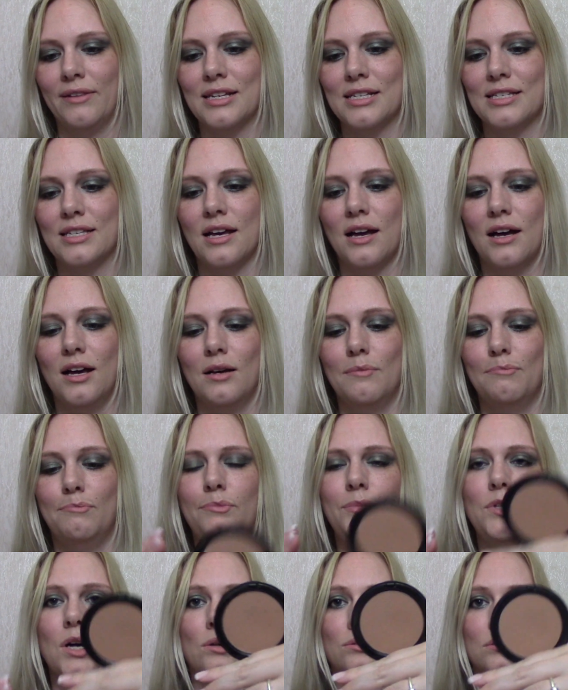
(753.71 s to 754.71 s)
That's a
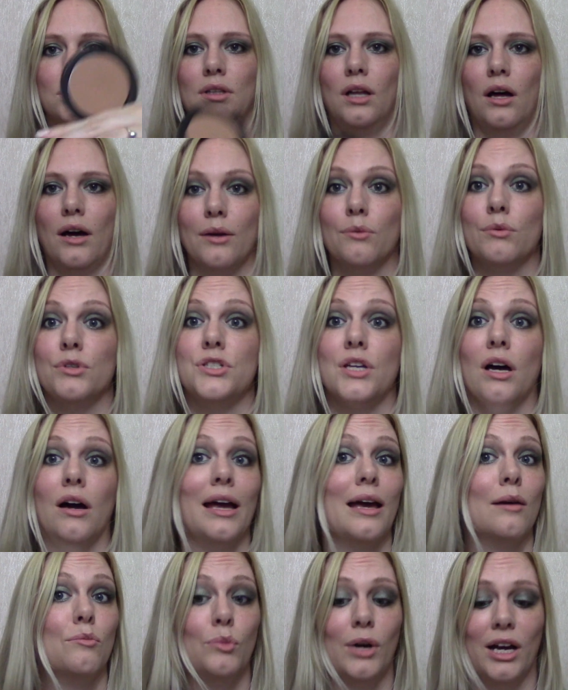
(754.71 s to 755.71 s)
Golden Light, which I
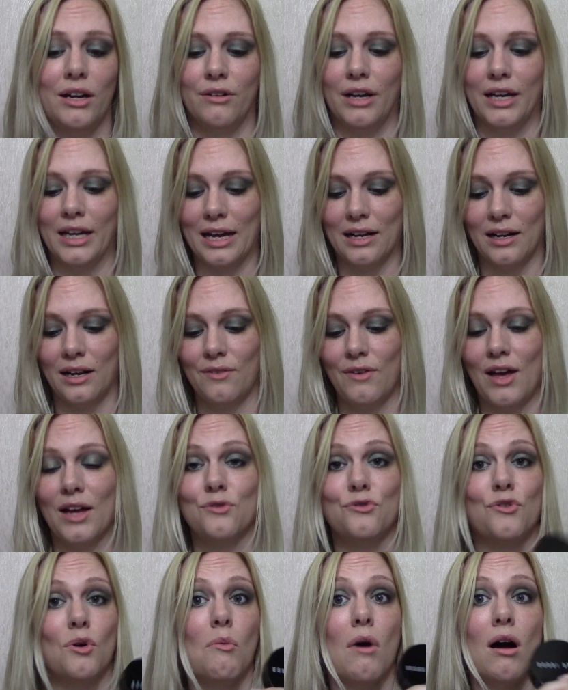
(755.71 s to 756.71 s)
am wearing and I've
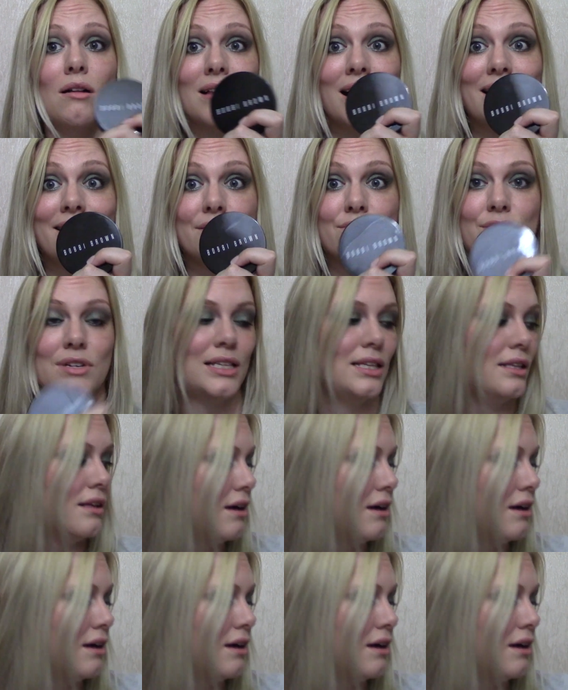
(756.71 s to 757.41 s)
had for a while and I really